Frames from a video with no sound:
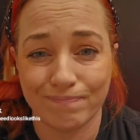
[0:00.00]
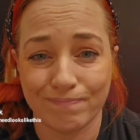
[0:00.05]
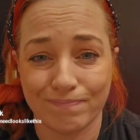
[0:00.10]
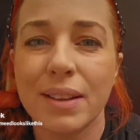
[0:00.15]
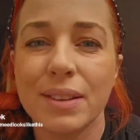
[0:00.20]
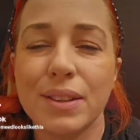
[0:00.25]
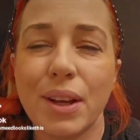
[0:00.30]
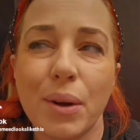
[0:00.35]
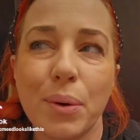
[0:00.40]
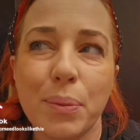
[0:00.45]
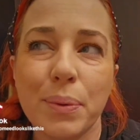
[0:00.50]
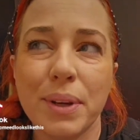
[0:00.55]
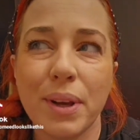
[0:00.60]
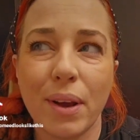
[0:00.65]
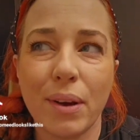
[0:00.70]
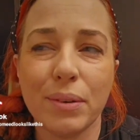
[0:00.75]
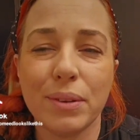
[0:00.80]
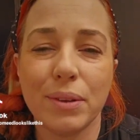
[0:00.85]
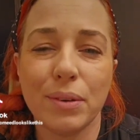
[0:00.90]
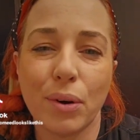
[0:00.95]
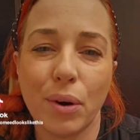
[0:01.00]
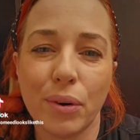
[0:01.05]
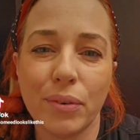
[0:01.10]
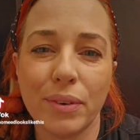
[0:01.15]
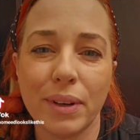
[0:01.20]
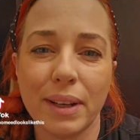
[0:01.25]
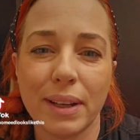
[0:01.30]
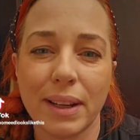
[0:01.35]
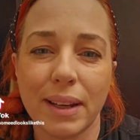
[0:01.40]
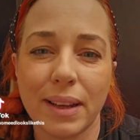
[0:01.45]
So we know that
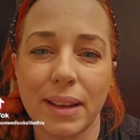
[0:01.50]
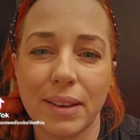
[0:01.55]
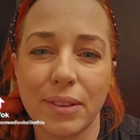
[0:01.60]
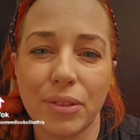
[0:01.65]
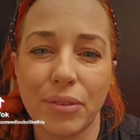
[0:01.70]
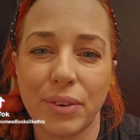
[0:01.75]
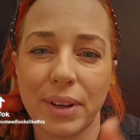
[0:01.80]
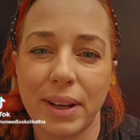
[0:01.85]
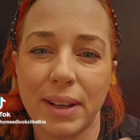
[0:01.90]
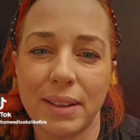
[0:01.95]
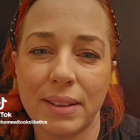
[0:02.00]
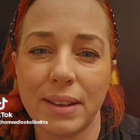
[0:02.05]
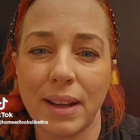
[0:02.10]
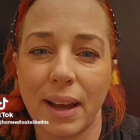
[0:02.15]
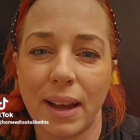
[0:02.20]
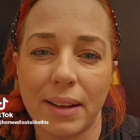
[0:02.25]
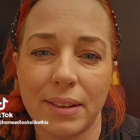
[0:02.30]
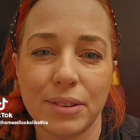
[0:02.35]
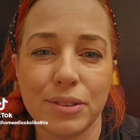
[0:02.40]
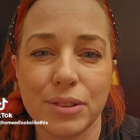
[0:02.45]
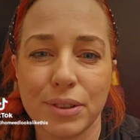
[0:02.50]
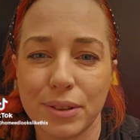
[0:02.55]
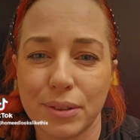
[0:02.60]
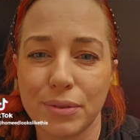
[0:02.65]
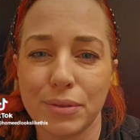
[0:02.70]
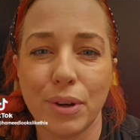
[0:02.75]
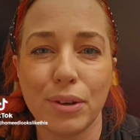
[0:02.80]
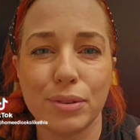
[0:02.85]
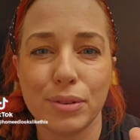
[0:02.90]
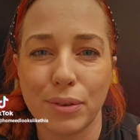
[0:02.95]
currently 3 in 10
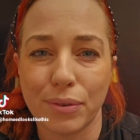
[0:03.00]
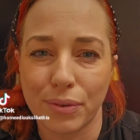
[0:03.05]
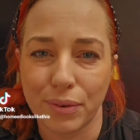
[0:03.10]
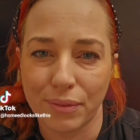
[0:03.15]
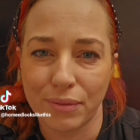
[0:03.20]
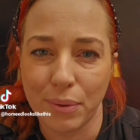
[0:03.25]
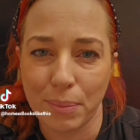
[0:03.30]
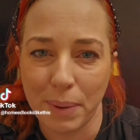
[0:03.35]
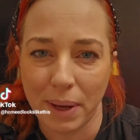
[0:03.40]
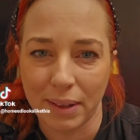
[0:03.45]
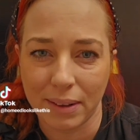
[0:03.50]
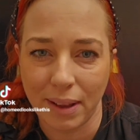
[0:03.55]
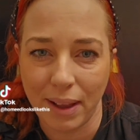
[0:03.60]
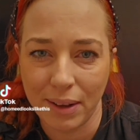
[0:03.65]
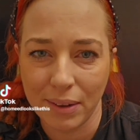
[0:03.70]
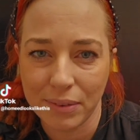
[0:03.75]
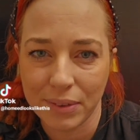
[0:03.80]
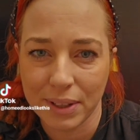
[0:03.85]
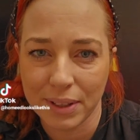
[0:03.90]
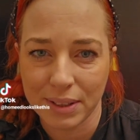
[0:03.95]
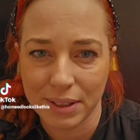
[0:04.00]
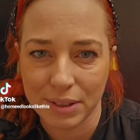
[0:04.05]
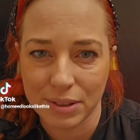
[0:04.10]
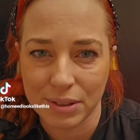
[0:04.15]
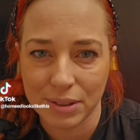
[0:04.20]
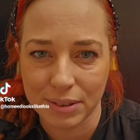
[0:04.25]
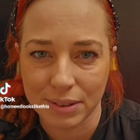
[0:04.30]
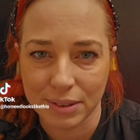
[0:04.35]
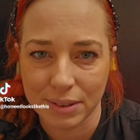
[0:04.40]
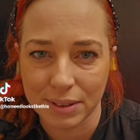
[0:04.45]
children are suffering from mental health
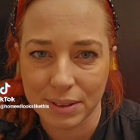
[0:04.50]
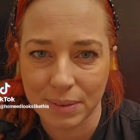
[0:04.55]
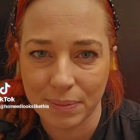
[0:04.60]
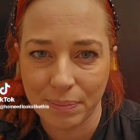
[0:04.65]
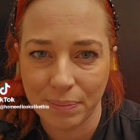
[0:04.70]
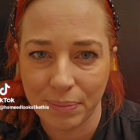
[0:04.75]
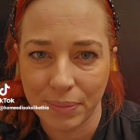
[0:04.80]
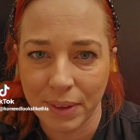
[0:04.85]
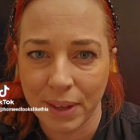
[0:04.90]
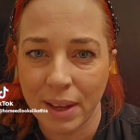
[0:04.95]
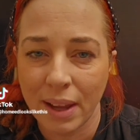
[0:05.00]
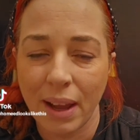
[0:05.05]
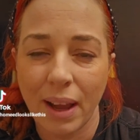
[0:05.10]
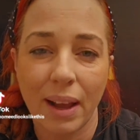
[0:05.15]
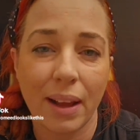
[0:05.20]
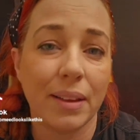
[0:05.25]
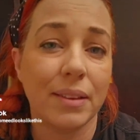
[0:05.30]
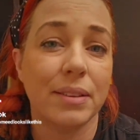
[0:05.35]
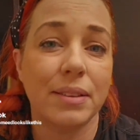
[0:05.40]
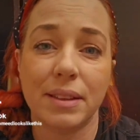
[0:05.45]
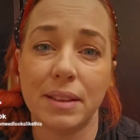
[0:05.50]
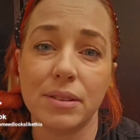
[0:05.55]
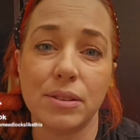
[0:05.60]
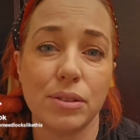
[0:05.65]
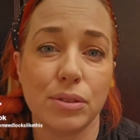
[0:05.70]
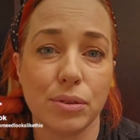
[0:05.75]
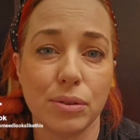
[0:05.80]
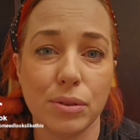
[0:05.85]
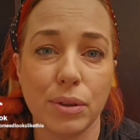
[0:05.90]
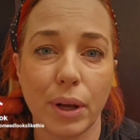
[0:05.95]
conditions and this is
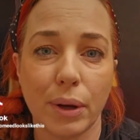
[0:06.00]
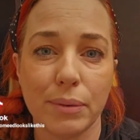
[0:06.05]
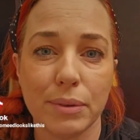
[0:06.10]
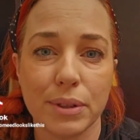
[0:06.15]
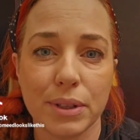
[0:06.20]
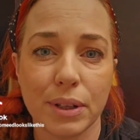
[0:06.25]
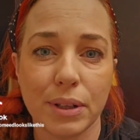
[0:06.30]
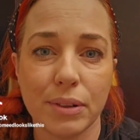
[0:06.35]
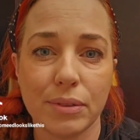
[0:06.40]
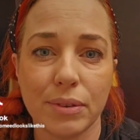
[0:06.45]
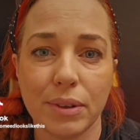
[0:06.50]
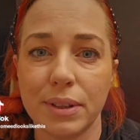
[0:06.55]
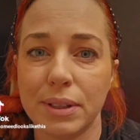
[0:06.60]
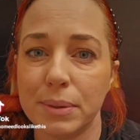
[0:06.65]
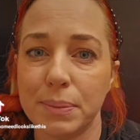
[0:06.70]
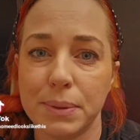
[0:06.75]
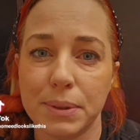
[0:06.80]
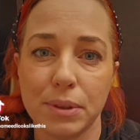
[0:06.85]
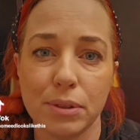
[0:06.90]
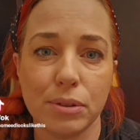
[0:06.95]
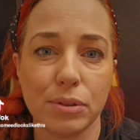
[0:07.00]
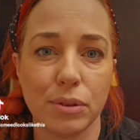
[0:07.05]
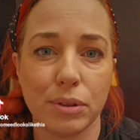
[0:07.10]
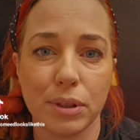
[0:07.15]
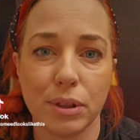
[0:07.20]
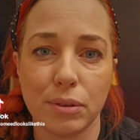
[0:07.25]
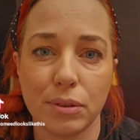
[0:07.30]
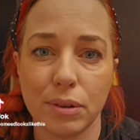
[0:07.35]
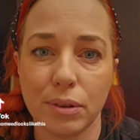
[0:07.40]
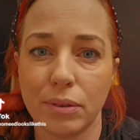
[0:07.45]
school-going children. This was a
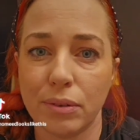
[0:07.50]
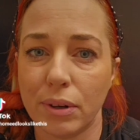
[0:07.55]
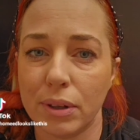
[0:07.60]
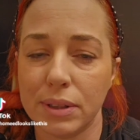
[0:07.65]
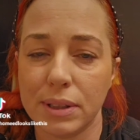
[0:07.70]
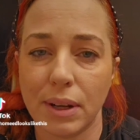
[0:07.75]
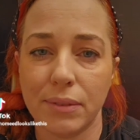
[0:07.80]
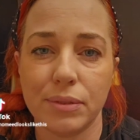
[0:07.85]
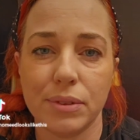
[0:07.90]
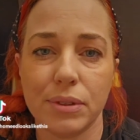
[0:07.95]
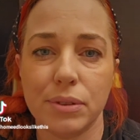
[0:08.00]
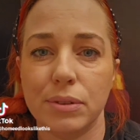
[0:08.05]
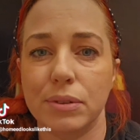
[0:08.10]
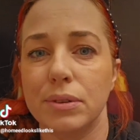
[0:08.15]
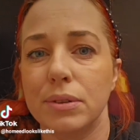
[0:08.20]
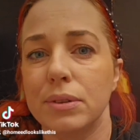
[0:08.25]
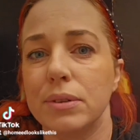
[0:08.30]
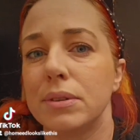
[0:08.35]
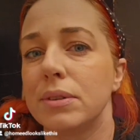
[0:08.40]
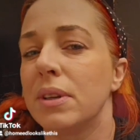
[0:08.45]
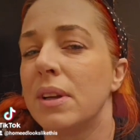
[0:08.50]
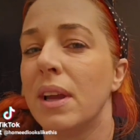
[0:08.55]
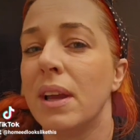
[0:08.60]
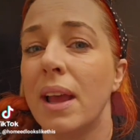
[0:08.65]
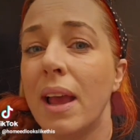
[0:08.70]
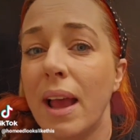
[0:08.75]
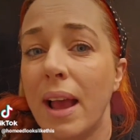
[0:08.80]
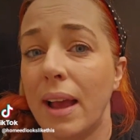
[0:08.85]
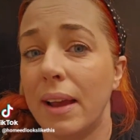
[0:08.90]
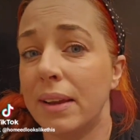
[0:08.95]
study done across several schools.
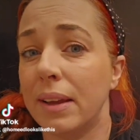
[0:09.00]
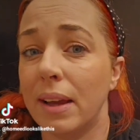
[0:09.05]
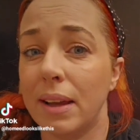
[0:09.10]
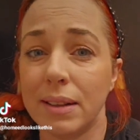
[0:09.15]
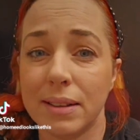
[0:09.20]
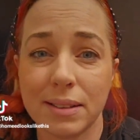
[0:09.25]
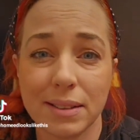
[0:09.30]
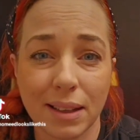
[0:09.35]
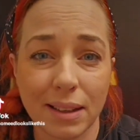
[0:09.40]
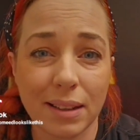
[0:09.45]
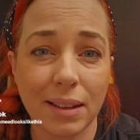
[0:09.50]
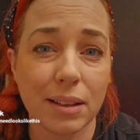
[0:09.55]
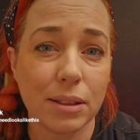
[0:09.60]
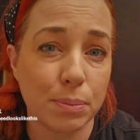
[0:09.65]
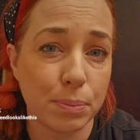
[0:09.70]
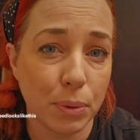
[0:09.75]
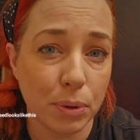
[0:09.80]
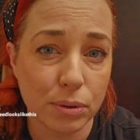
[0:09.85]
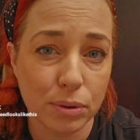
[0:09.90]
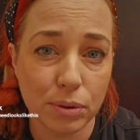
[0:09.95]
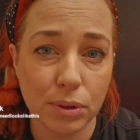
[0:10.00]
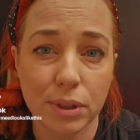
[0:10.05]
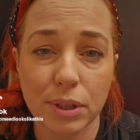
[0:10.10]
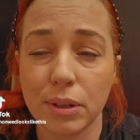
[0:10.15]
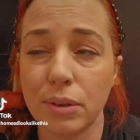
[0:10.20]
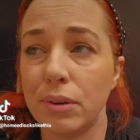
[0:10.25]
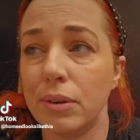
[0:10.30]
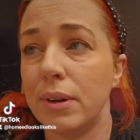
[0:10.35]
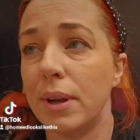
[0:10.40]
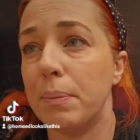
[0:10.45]
And yet it's still a small study
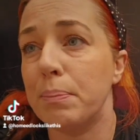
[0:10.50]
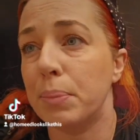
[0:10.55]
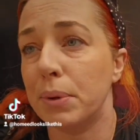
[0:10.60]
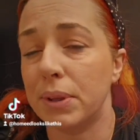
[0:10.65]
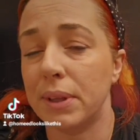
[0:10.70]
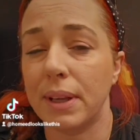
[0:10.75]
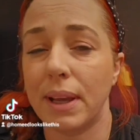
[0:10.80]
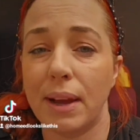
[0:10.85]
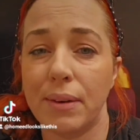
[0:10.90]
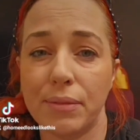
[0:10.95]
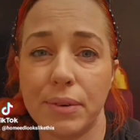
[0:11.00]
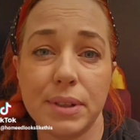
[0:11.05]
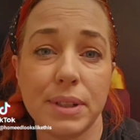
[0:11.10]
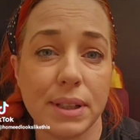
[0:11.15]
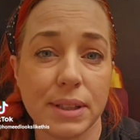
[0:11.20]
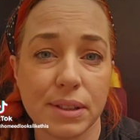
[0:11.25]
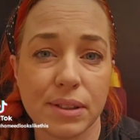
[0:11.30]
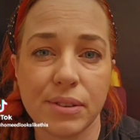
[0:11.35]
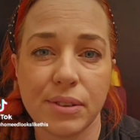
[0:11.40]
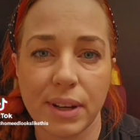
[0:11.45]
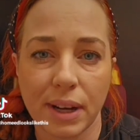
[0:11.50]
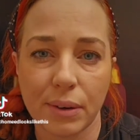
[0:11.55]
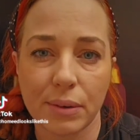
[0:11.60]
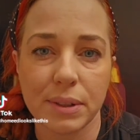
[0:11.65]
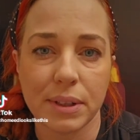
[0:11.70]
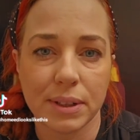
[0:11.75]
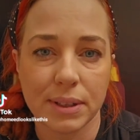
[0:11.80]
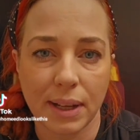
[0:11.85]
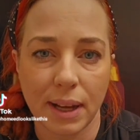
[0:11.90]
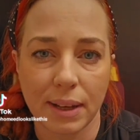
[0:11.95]
unit, but the average is 3 out
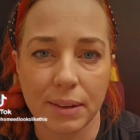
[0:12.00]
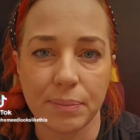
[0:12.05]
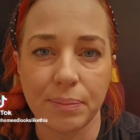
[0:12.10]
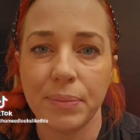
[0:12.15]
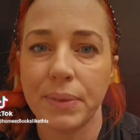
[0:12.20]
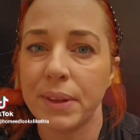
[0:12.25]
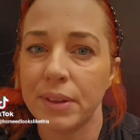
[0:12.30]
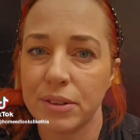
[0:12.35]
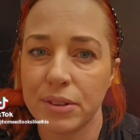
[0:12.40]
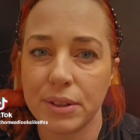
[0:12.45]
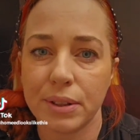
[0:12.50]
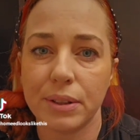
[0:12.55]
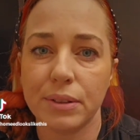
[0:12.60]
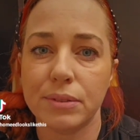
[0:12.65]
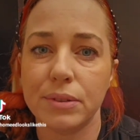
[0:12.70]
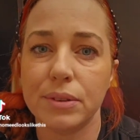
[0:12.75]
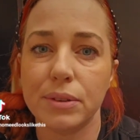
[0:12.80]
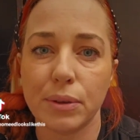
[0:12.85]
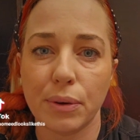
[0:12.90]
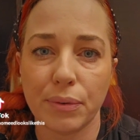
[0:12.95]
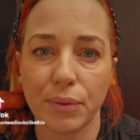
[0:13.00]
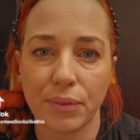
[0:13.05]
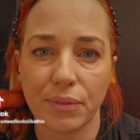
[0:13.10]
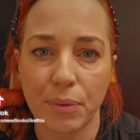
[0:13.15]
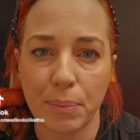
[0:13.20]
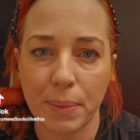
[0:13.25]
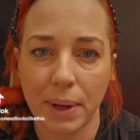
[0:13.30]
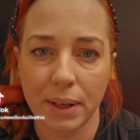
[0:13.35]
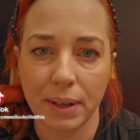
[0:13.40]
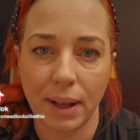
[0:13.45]
of 10 children suffering
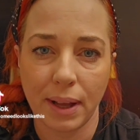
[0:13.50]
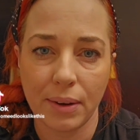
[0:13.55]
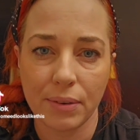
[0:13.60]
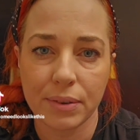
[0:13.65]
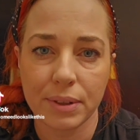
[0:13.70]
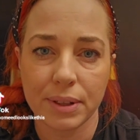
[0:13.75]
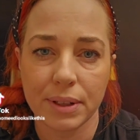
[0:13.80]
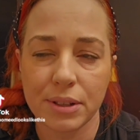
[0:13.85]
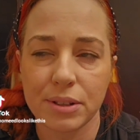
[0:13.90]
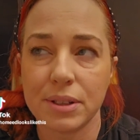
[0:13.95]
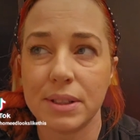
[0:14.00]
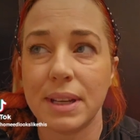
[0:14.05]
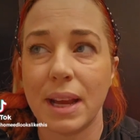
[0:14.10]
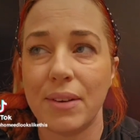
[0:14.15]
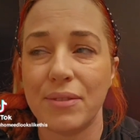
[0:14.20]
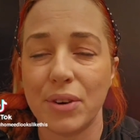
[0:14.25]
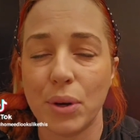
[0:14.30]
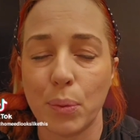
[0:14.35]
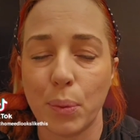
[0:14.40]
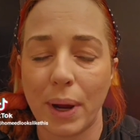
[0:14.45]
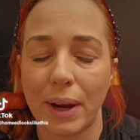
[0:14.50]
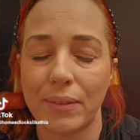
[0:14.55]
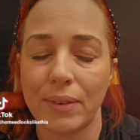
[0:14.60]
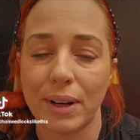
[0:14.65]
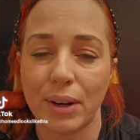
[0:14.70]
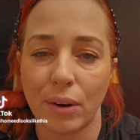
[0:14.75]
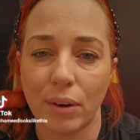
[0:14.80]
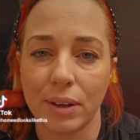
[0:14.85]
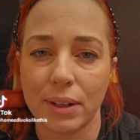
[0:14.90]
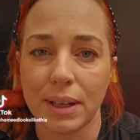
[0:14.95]
from mental health conditions and requiring
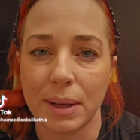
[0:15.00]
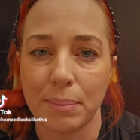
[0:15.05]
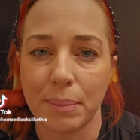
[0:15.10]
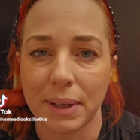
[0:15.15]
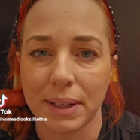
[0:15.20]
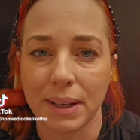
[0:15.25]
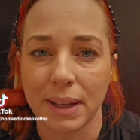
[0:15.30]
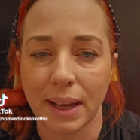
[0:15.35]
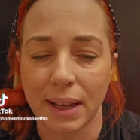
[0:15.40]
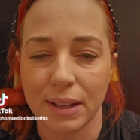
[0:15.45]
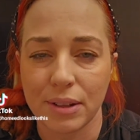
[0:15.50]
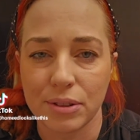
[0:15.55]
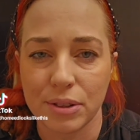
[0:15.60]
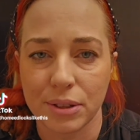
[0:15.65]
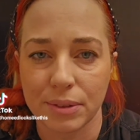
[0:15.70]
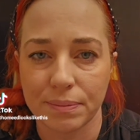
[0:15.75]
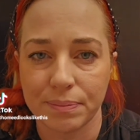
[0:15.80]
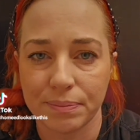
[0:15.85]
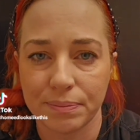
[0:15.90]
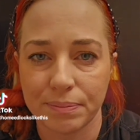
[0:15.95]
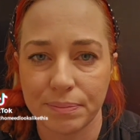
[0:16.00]
long-term medication.